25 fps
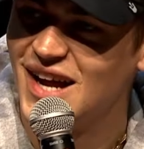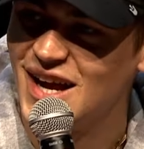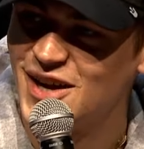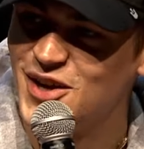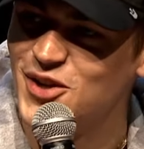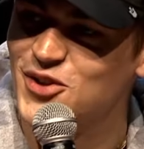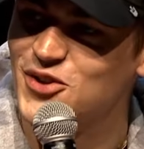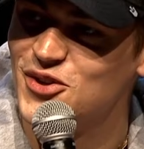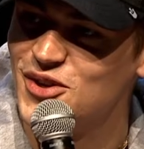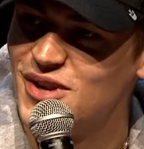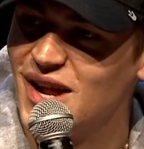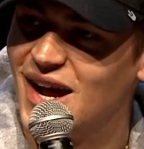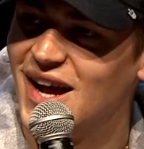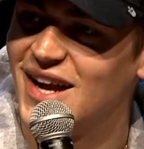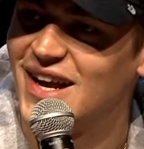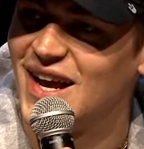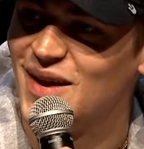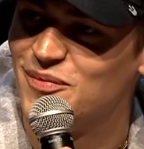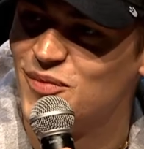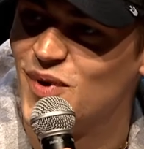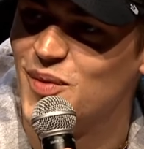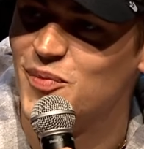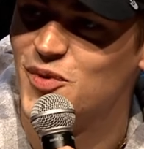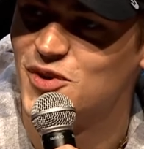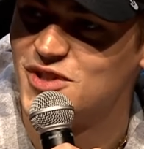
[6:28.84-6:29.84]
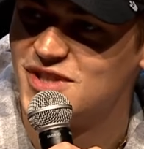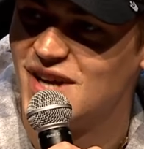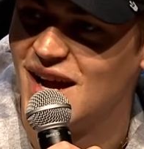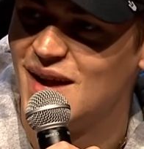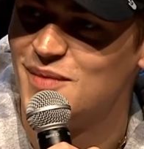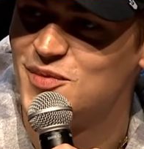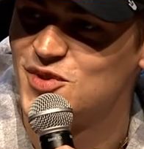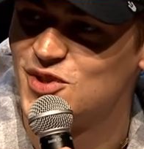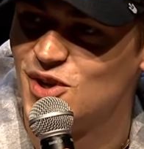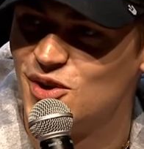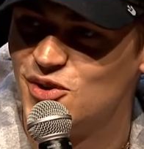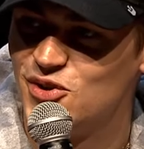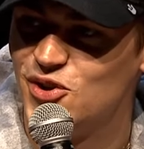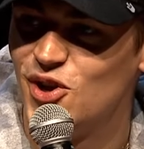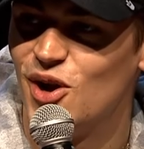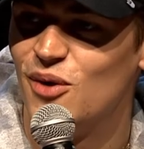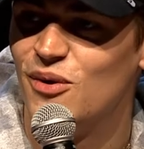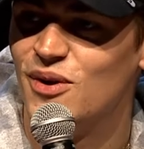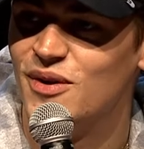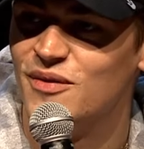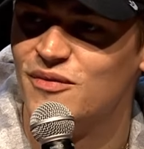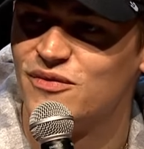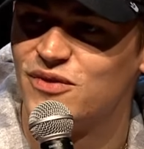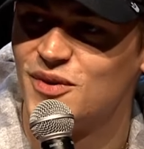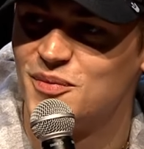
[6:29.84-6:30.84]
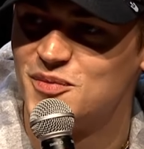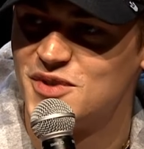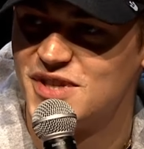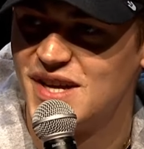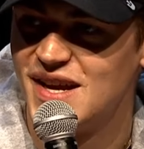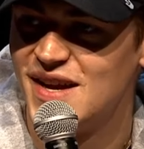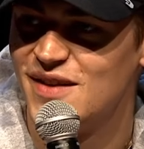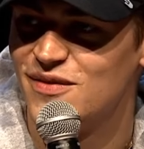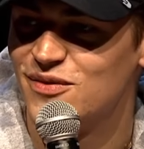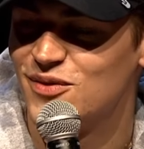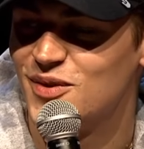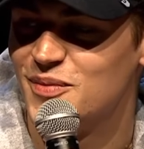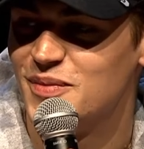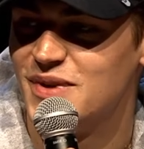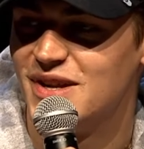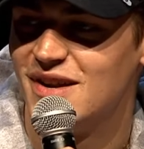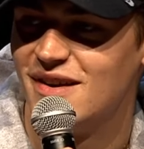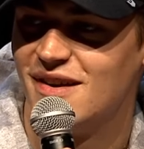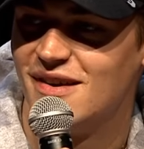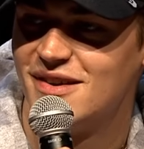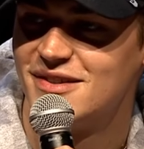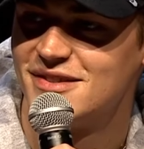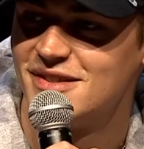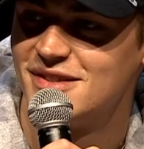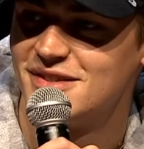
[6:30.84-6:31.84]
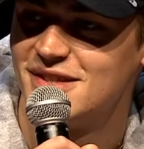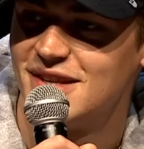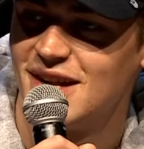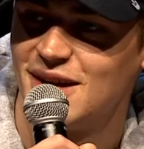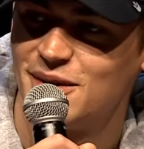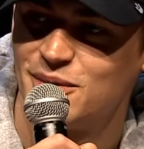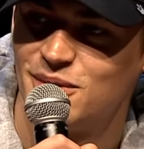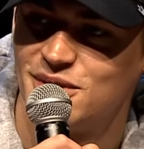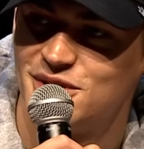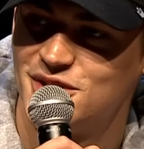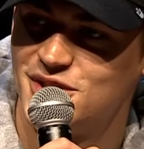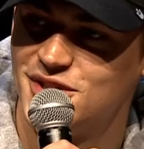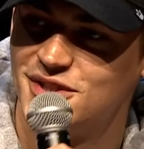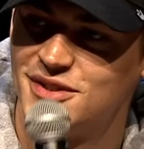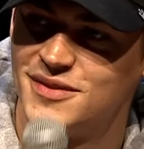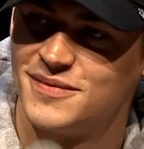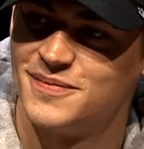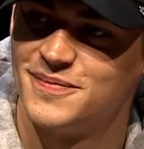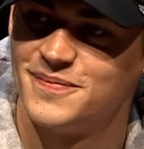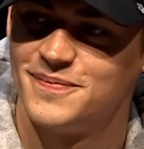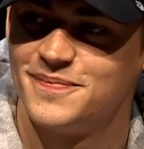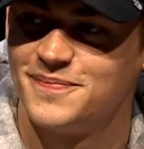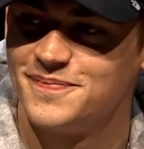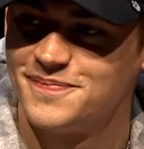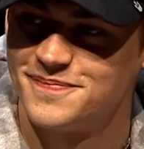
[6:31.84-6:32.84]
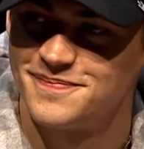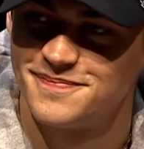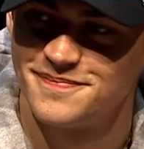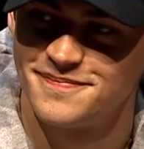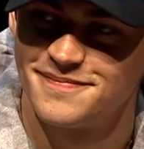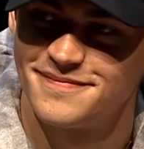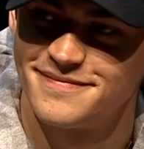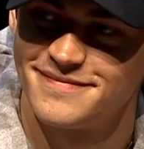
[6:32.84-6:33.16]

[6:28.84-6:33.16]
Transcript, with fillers: could do that again one more time. So Yohan from Safe would be the answer to that question. Good